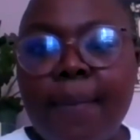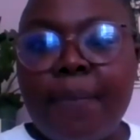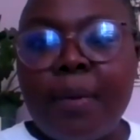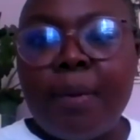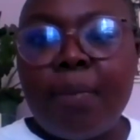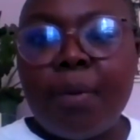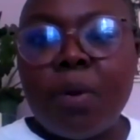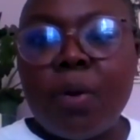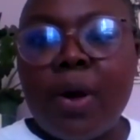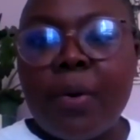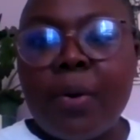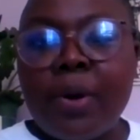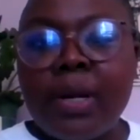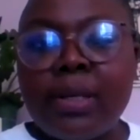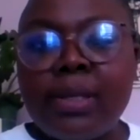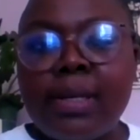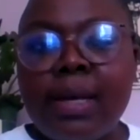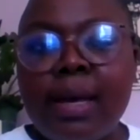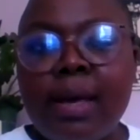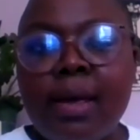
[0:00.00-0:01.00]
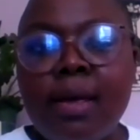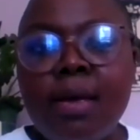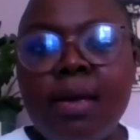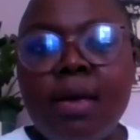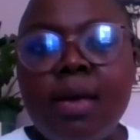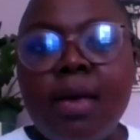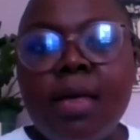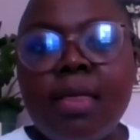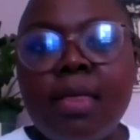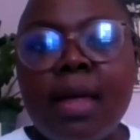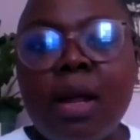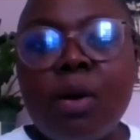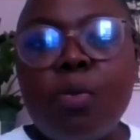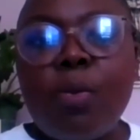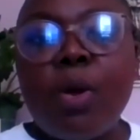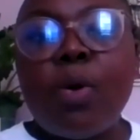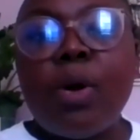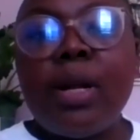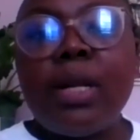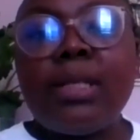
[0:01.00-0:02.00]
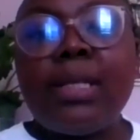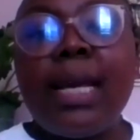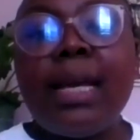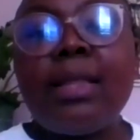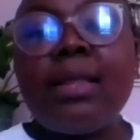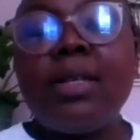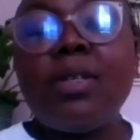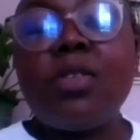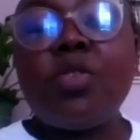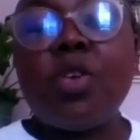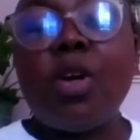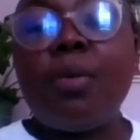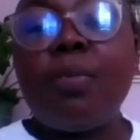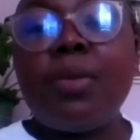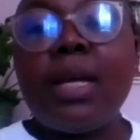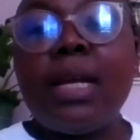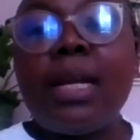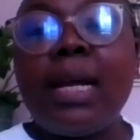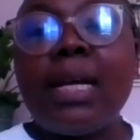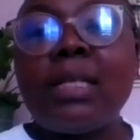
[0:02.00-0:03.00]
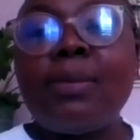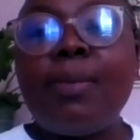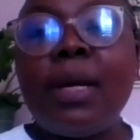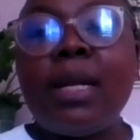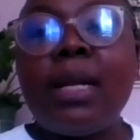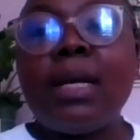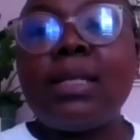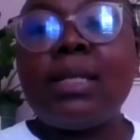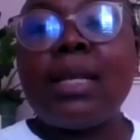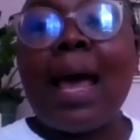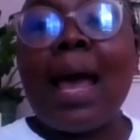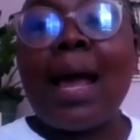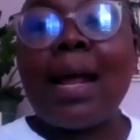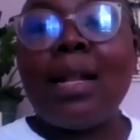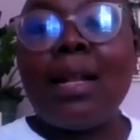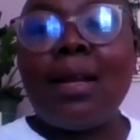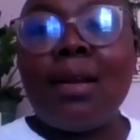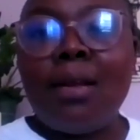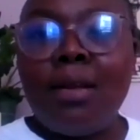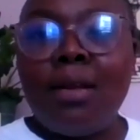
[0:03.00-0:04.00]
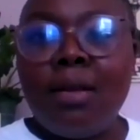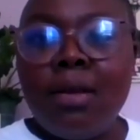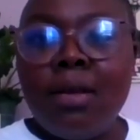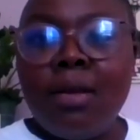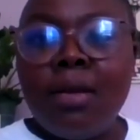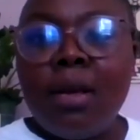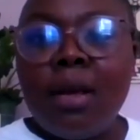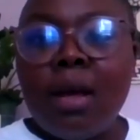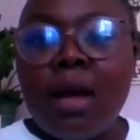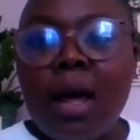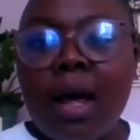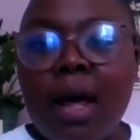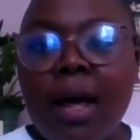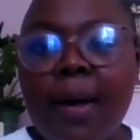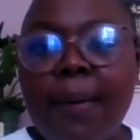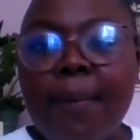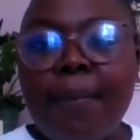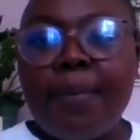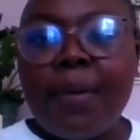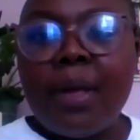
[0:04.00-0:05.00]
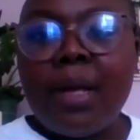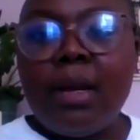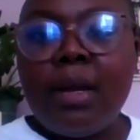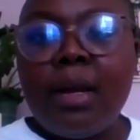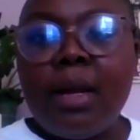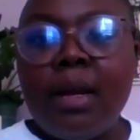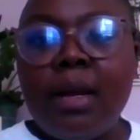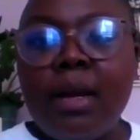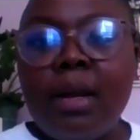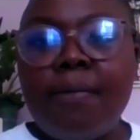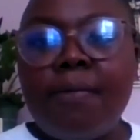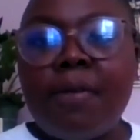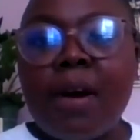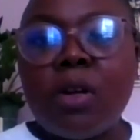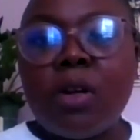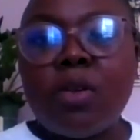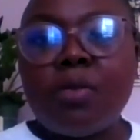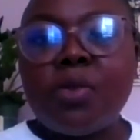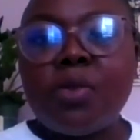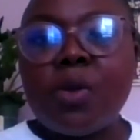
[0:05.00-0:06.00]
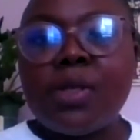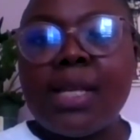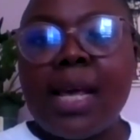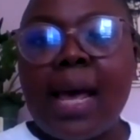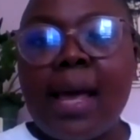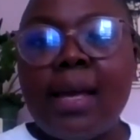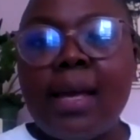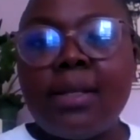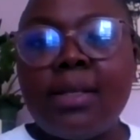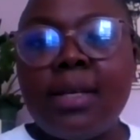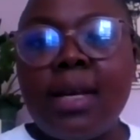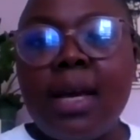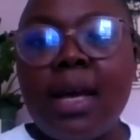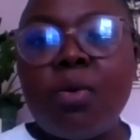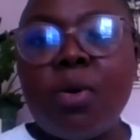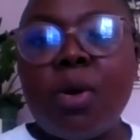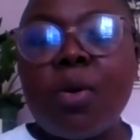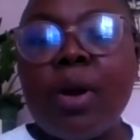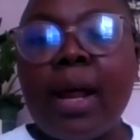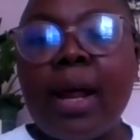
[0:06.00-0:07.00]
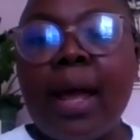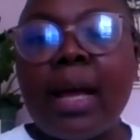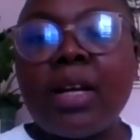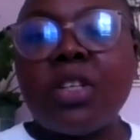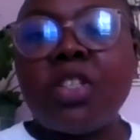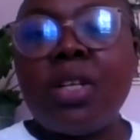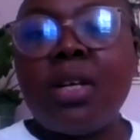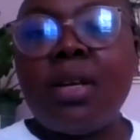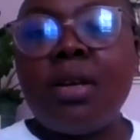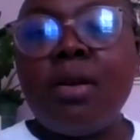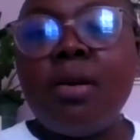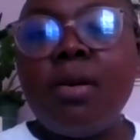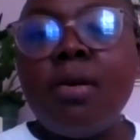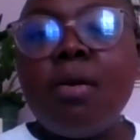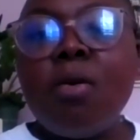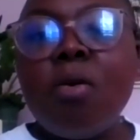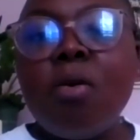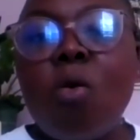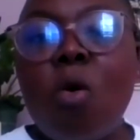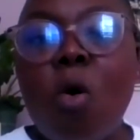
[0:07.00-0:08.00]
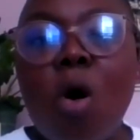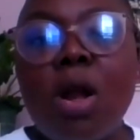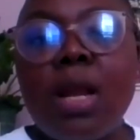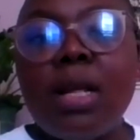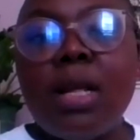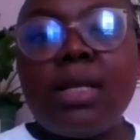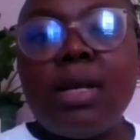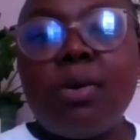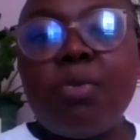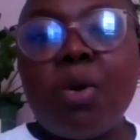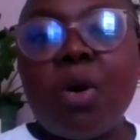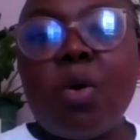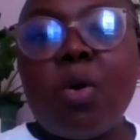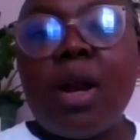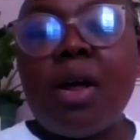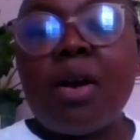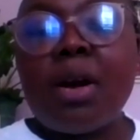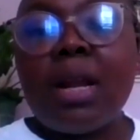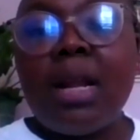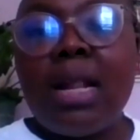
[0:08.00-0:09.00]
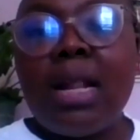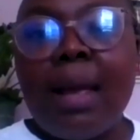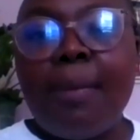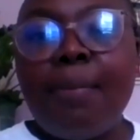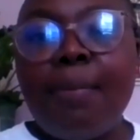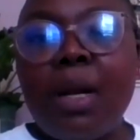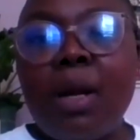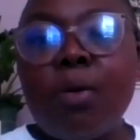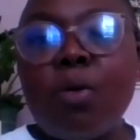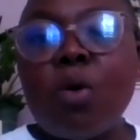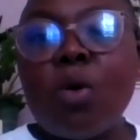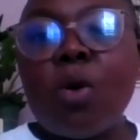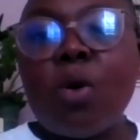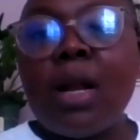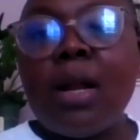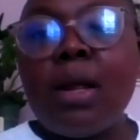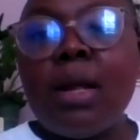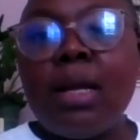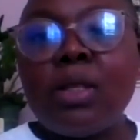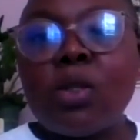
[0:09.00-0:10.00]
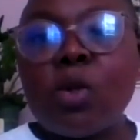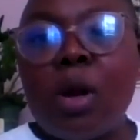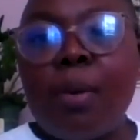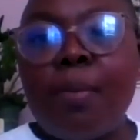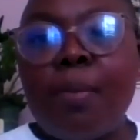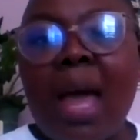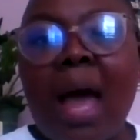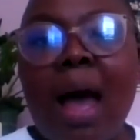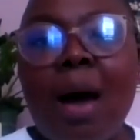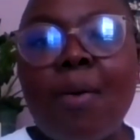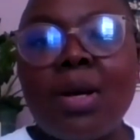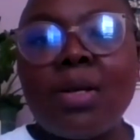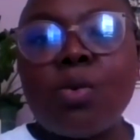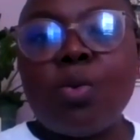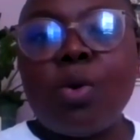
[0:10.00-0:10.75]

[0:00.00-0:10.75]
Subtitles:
People are going to say that we're going to take this term that has made us ugly in front of society, and we're going to actually call it, and we're going to reclaim it, and it's going to be ours.